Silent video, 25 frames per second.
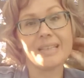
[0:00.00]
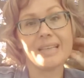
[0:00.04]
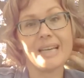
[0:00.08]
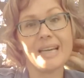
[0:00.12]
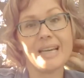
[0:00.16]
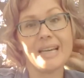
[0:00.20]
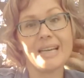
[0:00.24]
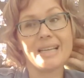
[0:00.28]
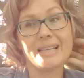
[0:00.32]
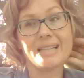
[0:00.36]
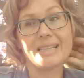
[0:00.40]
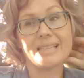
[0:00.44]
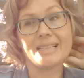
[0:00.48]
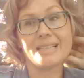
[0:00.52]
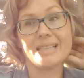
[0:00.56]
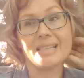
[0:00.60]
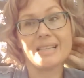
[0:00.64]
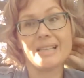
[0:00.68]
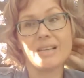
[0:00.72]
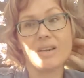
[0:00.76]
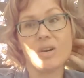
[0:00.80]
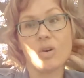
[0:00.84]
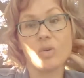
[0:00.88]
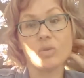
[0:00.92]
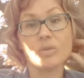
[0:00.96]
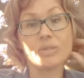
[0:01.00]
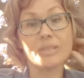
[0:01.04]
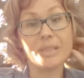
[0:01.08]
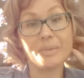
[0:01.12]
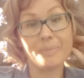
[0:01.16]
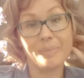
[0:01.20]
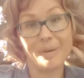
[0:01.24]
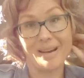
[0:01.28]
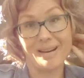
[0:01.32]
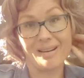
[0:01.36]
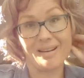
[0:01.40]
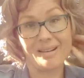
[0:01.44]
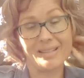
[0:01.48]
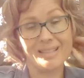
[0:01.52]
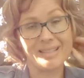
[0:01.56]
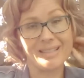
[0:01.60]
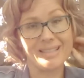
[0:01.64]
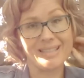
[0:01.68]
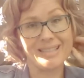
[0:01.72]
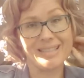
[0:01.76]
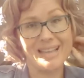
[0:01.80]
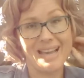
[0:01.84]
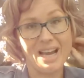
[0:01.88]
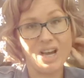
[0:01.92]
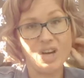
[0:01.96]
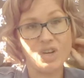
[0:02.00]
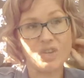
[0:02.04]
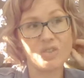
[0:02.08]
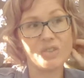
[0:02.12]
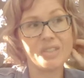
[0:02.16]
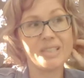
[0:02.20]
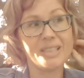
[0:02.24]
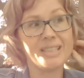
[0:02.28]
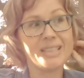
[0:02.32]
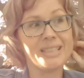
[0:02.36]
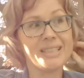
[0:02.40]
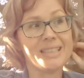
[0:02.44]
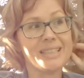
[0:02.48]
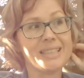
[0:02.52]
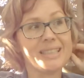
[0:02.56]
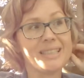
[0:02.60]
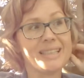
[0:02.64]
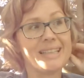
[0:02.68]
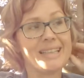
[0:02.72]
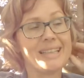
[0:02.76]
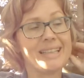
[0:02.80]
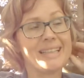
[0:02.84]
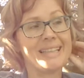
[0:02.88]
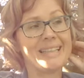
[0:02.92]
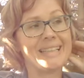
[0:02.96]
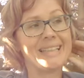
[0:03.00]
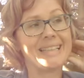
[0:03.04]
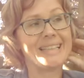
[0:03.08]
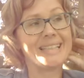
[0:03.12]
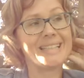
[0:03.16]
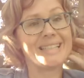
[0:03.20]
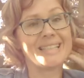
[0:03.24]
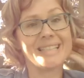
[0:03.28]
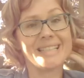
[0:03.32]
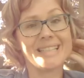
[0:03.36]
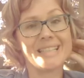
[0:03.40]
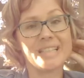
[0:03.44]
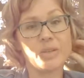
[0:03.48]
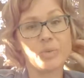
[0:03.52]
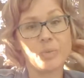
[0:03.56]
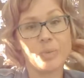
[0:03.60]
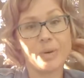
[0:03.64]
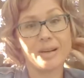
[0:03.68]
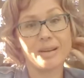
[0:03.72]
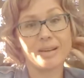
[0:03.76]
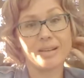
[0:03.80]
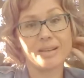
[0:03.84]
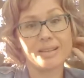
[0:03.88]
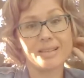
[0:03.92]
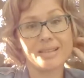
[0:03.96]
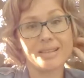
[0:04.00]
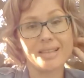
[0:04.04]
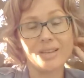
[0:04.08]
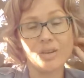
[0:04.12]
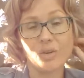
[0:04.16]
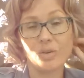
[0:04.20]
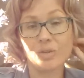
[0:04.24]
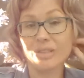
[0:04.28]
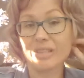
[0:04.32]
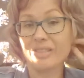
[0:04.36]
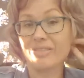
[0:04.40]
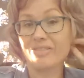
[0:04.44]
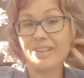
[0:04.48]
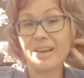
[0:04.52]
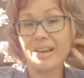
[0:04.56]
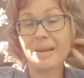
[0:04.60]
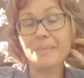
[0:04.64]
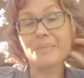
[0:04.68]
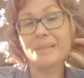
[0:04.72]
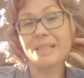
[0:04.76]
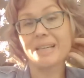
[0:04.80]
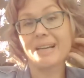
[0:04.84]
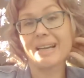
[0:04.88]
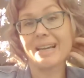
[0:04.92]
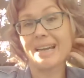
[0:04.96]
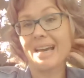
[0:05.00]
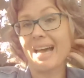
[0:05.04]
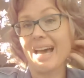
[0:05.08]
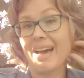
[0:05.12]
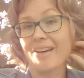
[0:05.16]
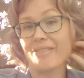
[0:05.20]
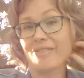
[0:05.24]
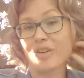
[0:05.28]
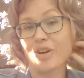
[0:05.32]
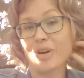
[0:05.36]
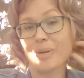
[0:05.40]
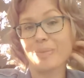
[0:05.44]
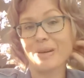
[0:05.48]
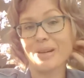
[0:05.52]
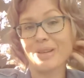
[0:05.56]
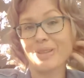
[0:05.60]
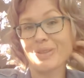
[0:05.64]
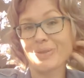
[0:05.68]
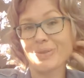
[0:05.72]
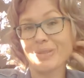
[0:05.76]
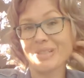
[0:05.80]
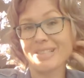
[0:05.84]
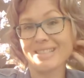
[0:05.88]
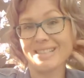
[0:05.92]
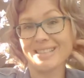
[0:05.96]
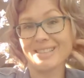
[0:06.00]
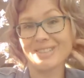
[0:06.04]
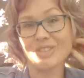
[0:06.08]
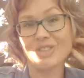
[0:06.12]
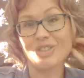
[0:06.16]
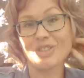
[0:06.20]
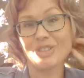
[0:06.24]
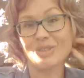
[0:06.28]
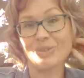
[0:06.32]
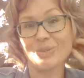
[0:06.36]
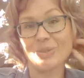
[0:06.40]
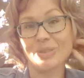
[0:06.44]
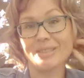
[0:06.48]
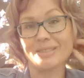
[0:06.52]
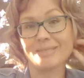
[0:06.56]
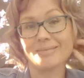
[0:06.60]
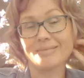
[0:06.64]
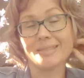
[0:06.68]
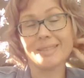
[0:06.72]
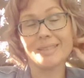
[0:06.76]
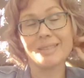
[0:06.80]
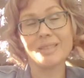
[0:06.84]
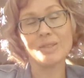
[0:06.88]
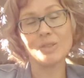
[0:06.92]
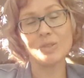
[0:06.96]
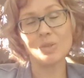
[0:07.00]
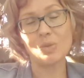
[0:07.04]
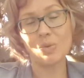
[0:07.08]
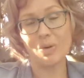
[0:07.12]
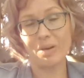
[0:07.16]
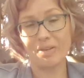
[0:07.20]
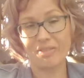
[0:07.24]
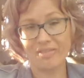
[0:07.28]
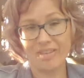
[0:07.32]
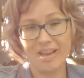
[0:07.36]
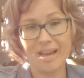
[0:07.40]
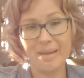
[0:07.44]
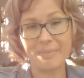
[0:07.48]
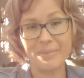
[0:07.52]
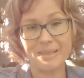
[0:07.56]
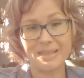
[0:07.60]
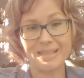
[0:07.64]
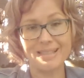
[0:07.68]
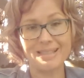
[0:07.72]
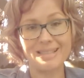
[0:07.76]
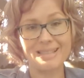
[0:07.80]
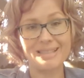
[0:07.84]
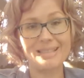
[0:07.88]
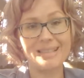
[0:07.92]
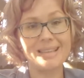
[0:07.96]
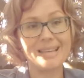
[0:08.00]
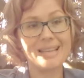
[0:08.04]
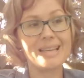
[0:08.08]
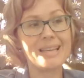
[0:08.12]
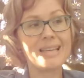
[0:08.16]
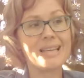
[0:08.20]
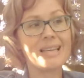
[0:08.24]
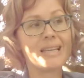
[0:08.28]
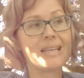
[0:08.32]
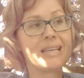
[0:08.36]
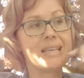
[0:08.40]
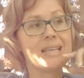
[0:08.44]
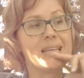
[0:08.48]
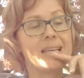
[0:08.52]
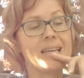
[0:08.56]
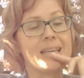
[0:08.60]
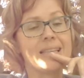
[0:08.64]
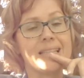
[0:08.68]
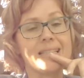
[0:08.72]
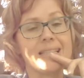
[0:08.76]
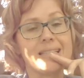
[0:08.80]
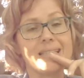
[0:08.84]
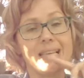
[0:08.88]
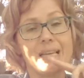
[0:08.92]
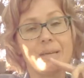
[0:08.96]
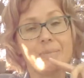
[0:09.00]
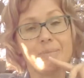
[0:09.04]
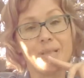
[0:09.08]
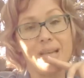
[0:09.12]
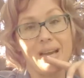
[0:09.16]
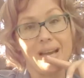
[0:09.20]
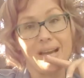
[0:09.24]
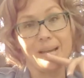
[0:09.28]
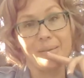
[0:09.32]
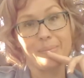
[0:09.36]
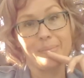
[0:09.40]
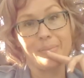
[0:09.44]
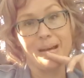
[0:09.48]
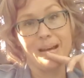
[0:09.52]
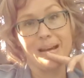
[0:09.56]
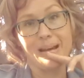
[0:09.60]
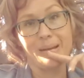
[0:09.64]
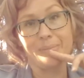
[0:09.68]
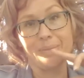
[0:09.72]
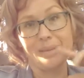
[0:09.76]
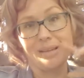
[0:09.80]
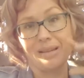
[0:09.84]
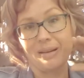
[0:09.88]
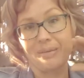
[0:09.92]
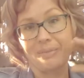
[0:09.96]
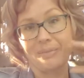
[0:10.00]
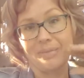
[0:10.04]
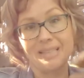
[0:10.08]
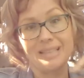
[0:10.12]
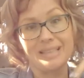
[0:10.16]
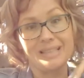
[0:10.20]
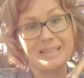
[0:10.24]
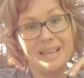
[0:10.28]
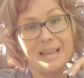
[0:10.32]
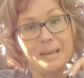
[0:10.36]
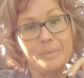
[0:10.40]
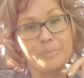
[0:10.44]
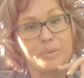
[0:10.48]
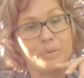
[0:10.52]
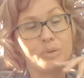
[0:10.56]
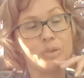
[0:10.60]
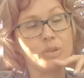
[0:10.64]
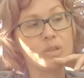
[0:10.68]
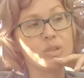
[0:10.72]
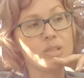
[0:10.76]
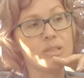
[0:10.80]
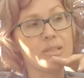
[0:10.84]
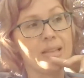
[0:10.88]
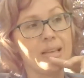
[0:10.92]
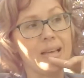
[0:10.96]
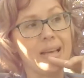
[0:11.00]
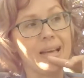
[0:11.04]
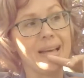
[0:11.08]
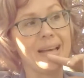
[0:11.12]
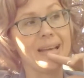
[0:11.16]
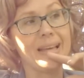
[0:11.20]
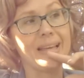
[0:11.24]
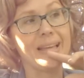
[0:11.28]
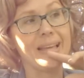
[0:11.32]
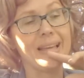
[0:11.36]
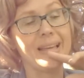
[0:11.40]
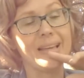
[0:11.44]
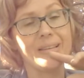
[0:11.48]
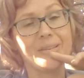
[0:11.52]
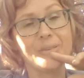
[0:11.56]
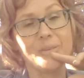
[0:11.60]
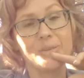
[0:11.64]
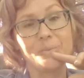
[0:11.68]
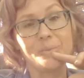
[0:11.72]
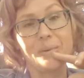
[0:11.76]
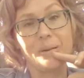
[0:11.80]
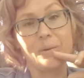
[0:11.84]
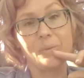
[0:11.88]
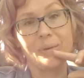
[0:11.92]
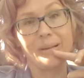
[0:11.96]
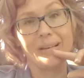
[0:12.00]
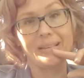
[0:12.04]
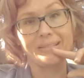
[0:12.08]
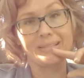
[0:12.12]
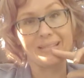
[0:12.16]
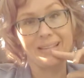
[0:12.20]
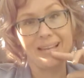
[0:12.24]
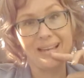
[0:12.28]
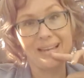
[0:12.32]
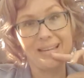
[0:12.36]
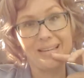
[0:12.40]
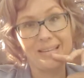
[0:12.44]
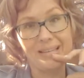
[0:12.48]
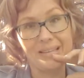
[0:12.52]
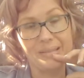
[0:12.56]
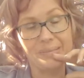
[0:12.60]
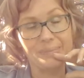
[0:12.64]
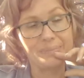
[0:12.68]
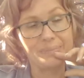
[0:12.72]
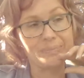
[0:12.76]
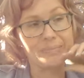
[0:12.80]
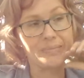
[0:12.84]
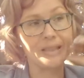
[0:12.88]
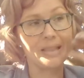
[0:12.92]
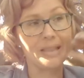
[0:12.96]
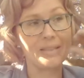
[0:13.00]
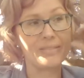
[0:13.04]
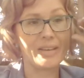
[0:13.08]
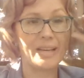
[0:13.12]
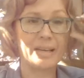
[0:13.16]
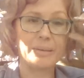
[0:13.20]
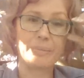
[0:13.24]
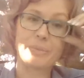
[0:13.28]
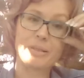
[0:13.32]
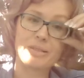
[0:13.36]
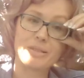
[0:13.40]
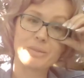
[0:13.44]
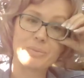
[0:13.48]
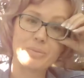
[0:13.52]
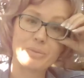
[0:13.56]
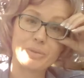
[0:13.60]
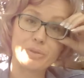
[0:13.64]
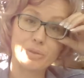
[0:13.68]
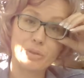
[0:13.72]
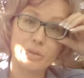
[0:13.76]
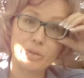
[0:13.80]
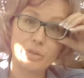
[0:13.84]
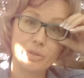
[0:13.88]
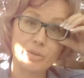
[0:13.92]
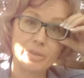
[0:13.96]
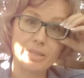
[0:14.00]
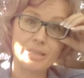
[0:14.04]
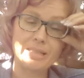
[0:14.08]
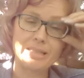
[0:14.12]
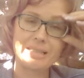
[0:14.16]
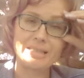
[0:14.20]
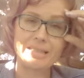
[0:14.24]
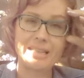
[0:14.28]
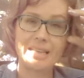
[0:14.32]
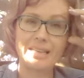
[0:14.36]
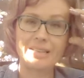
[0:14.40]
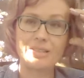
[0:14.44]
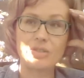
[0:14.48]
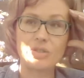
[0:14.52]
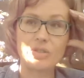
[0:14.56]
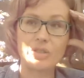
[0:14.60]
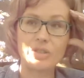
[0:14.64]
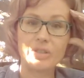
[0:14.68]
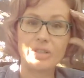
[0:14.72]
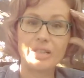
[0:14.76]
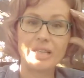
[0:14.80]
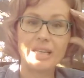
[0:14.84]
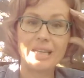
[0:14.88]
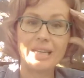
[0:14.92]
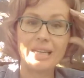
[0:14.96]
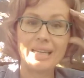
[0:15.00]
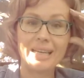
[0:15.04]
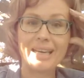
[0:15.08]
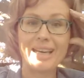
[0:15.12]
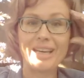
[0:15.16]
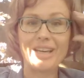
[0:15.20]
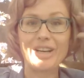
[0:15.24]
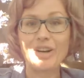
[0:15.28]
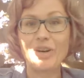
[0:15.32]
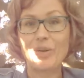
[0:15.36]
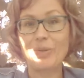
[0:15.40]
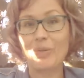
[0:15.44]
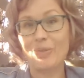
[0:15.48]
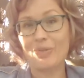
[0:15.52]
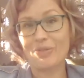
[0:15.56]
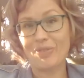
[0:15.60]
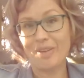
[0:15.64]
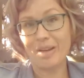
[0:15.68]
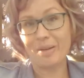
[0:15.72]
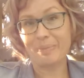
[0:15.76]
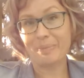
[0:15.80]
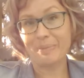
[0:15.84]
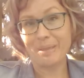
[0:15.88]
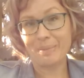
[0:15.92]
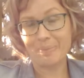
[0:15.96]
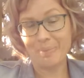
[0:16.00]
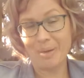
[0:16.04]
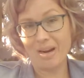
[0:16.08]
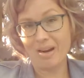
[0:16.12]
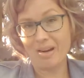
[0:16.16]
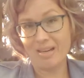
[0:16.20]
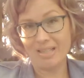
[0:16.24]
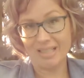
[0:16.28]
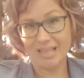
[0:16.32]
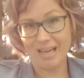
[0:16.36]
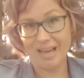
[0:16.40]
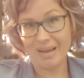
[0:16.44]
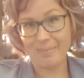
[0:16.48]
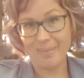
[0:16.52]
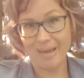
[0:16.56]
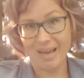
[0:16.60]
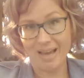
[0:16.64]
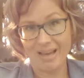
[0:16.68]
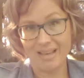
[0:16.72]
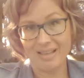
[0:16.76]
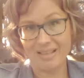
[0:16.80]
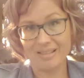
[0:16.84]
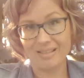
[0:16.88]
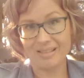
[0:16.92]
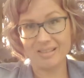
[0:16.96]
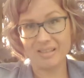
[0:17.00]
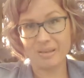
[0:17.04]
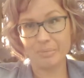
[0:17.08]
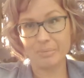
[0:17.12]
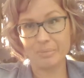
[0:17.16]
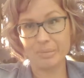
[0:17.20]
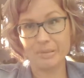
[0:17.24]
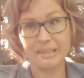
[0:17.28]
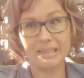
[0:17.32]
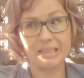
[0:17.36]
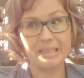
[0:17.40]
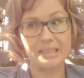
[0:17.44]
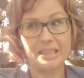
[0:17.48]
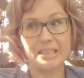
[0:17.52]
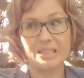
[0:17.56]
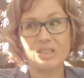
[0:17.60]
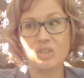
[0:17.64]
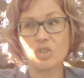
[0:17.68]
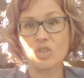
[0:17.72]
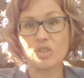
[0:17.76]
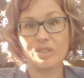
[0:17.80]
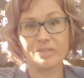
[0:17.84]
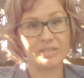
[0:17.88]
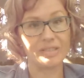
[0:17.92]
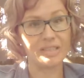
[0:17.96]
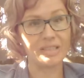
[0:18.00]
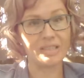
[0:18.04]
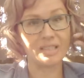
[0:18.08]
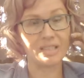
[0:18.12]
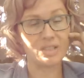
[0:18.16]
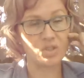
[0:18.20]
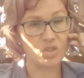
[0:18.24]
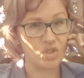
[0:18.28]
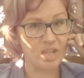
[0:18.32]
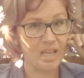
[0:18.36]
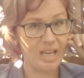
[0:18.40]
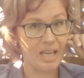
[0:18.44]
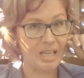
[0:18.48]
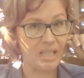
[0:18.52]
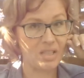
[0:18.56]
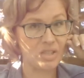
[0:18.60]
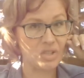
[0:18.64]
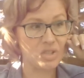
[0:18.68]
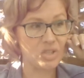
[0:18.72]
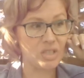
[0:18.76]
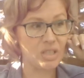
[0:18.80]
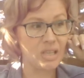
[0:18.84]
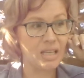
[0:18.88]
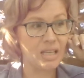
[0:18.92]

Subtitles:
as the only parent now in a city where the only family I have are my 3 adult children, who are fabulous. At the same time, I become disabled. I can't use my right leg. I've had multiple surgeries this last year, and our whole family paradigm has completely shifted and changed